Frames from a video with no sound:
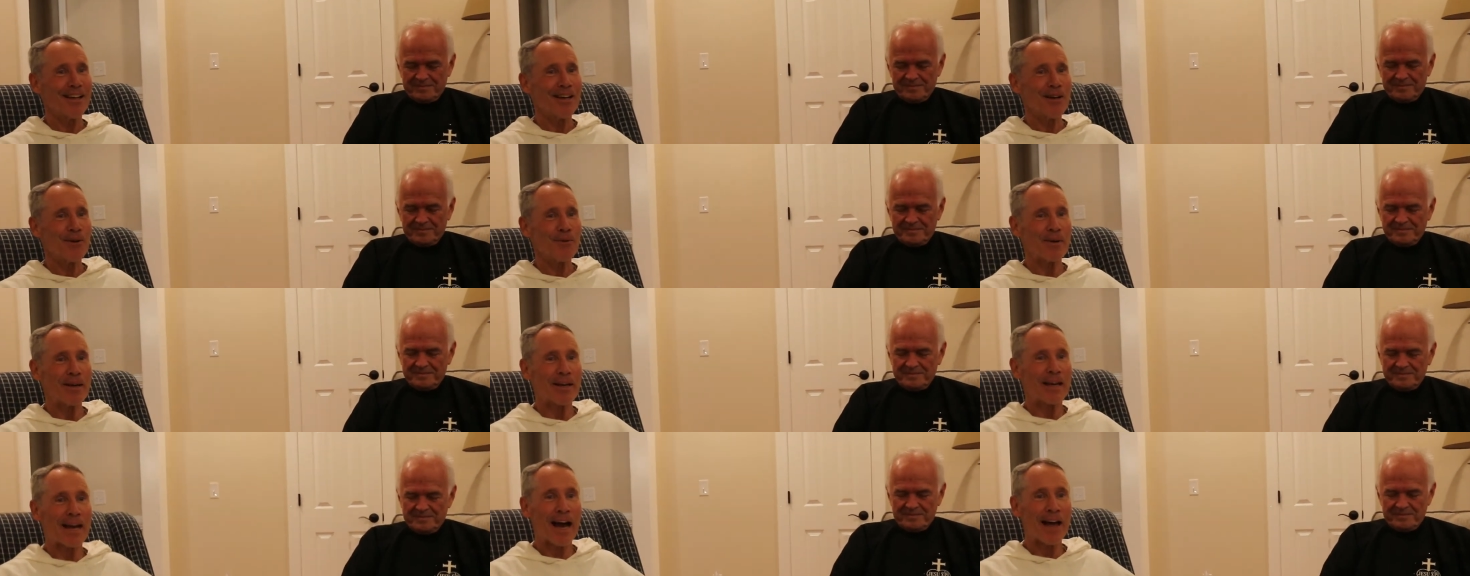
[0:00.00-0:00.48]

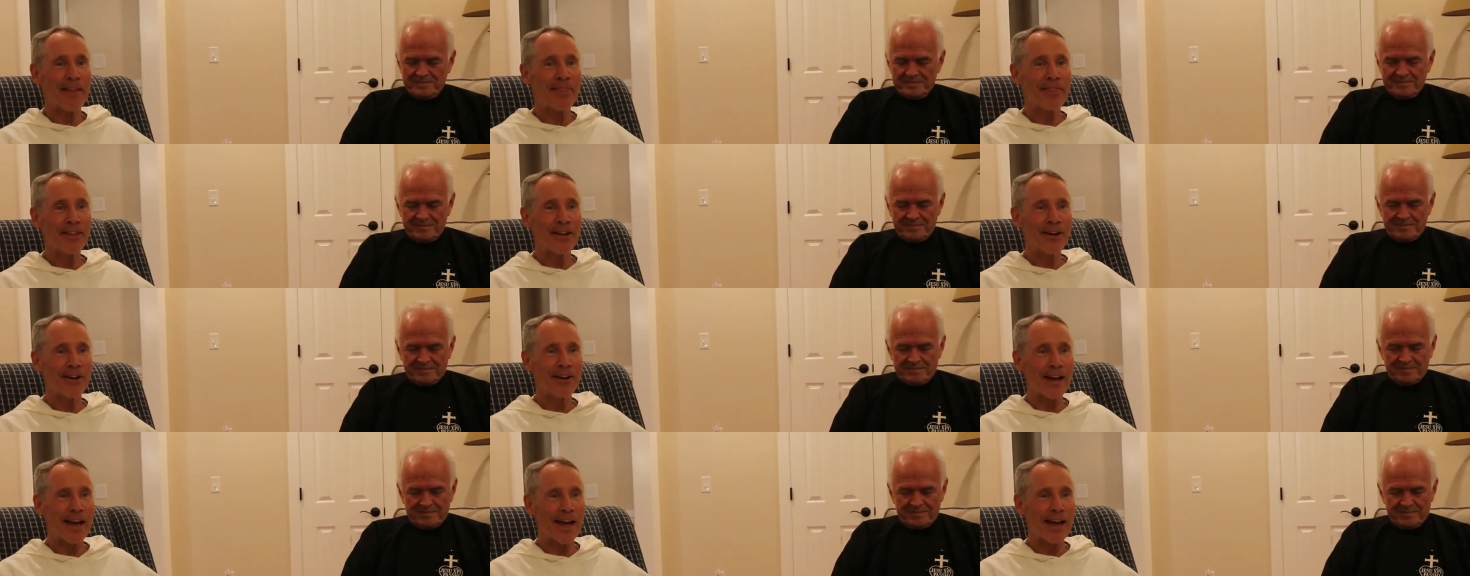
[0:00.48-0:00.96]
Speaker 1: we got
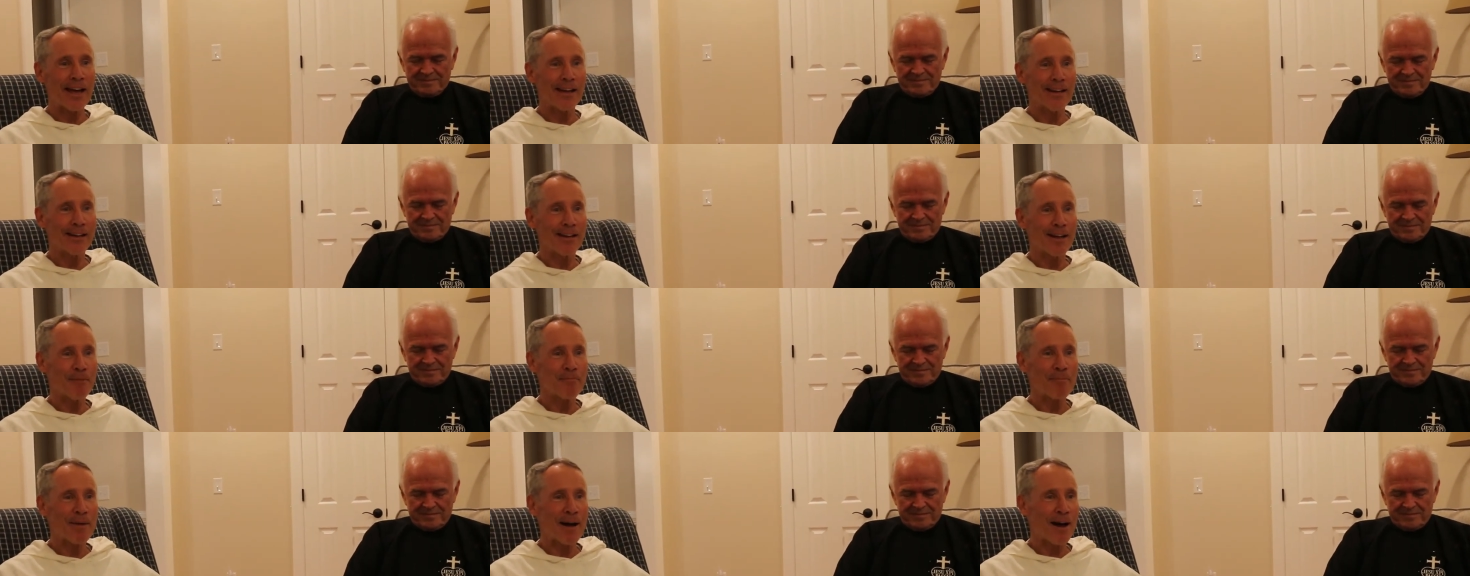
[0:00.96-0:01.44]
there at
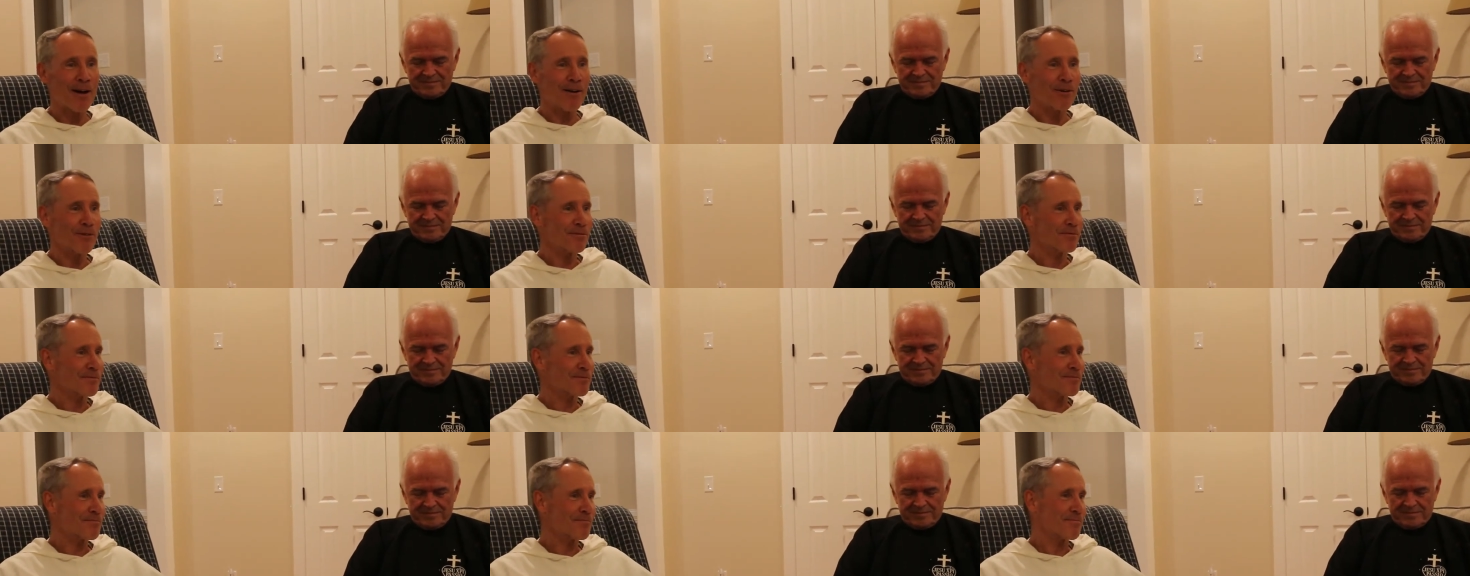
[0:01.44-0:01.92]

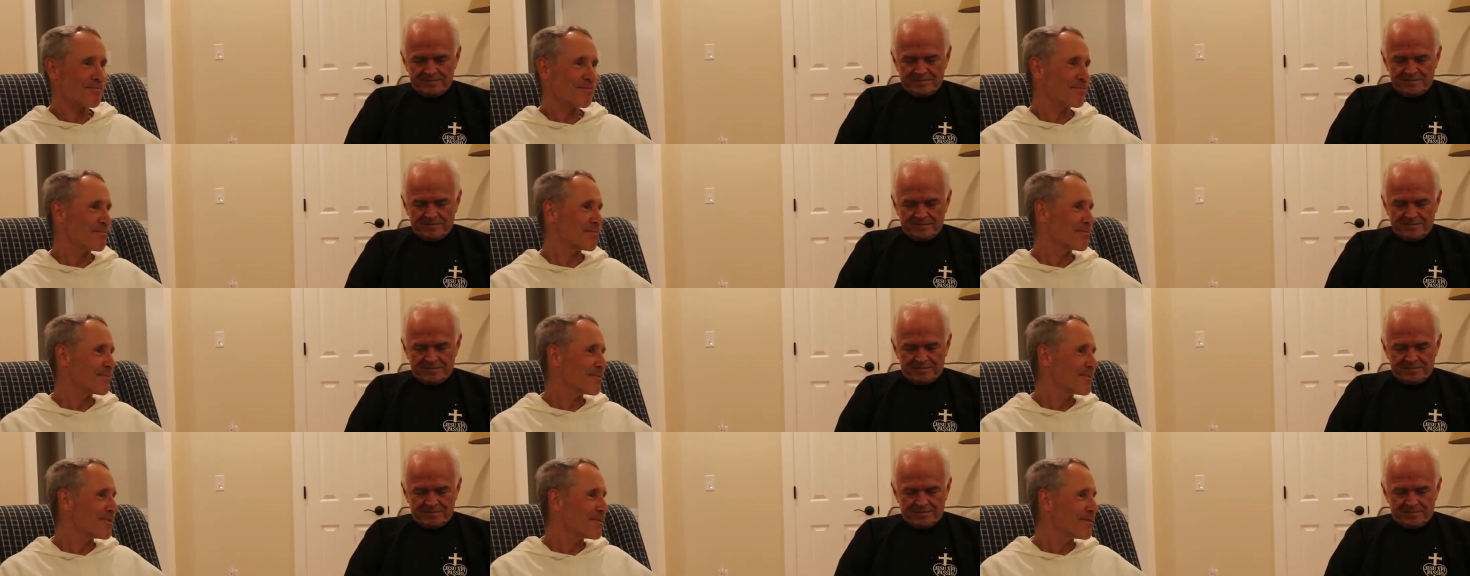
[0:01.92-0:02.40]
about
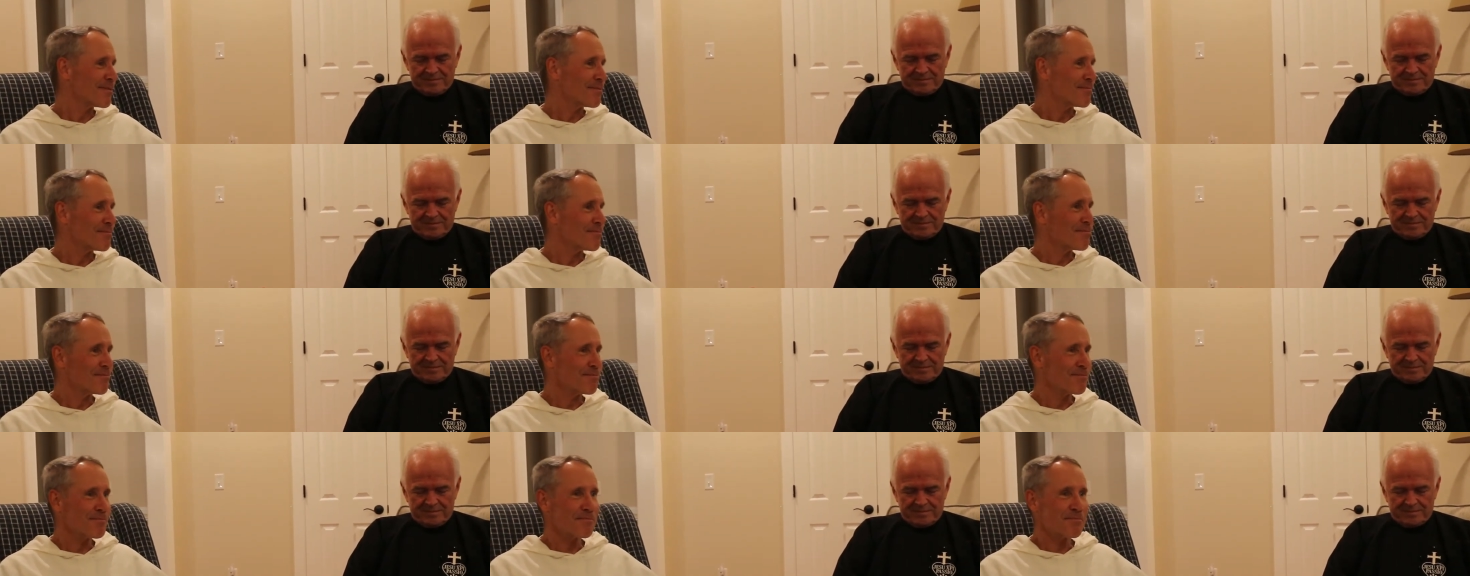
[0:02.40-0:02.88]

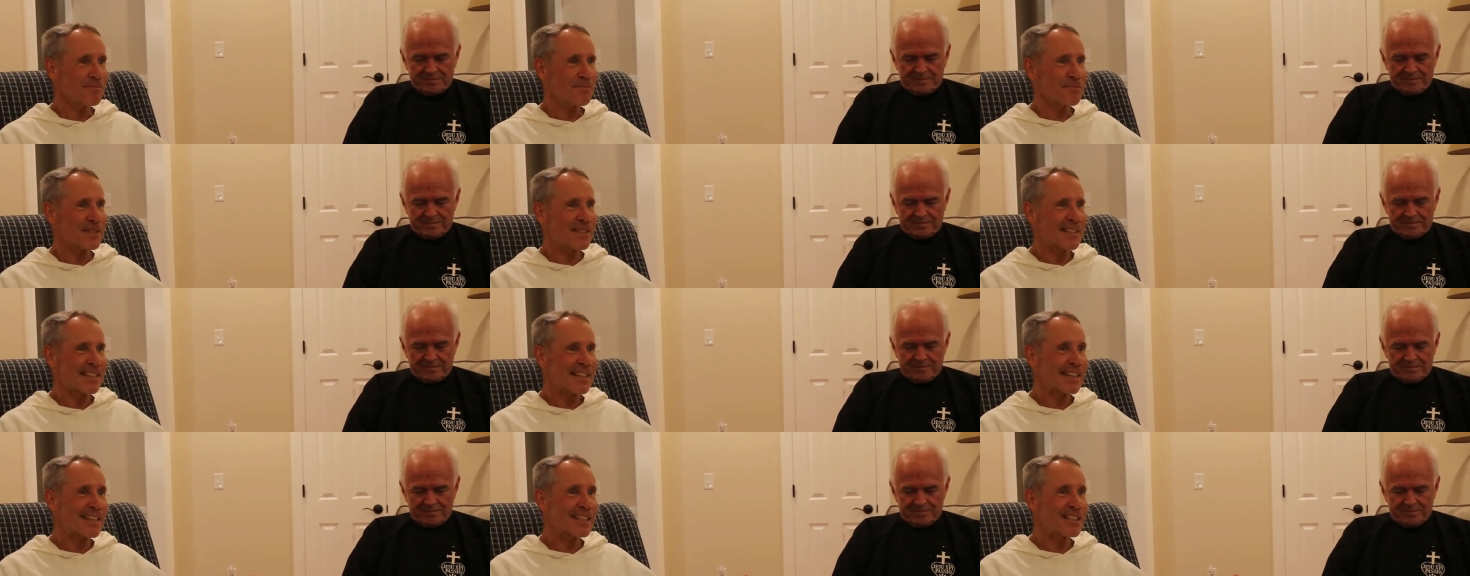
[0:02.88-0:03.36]

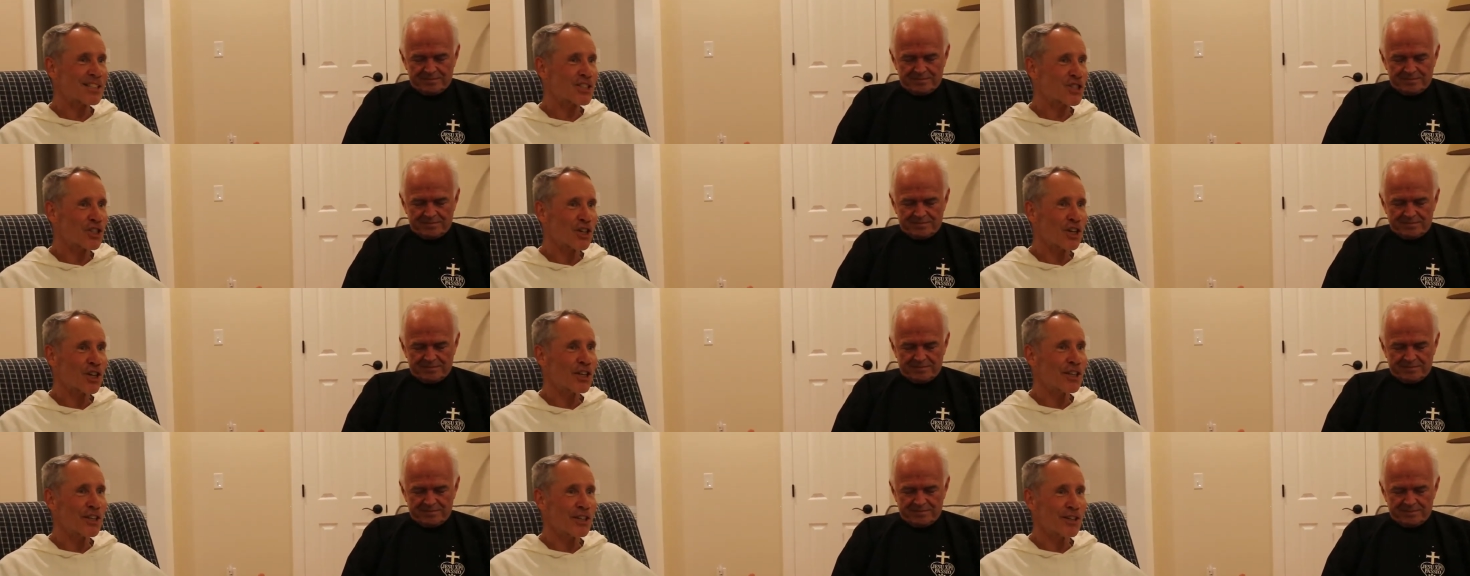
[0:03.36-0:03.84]
six
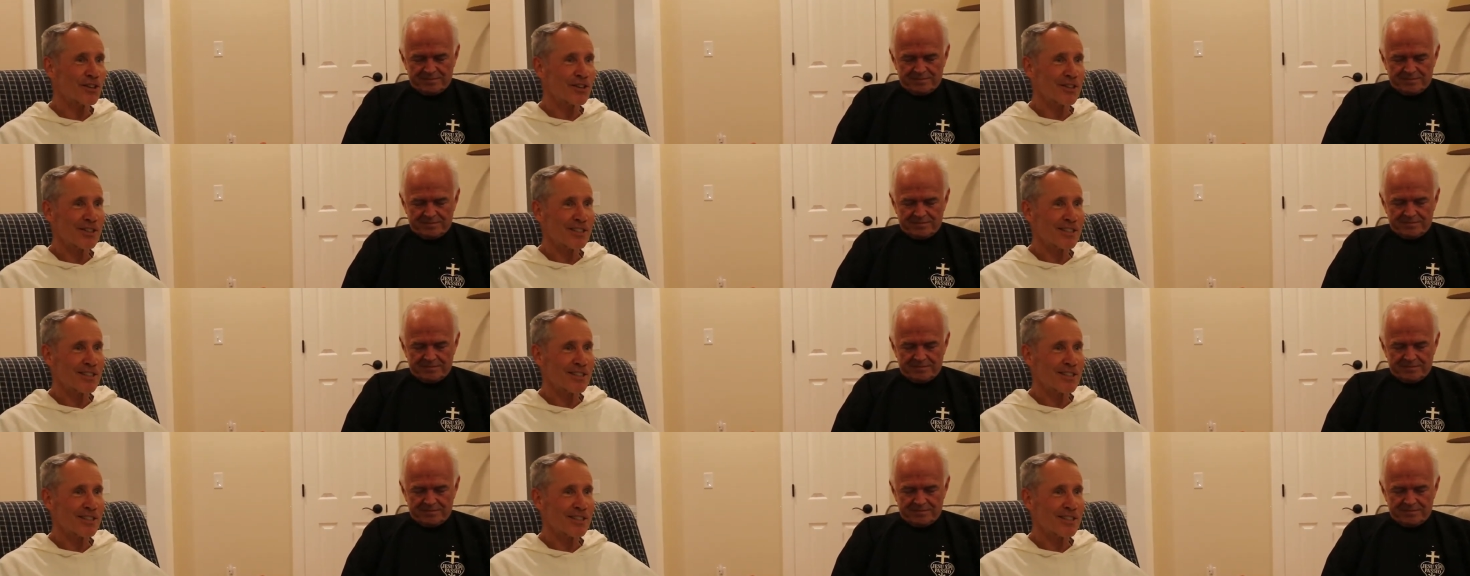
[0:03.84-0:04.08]
thirty or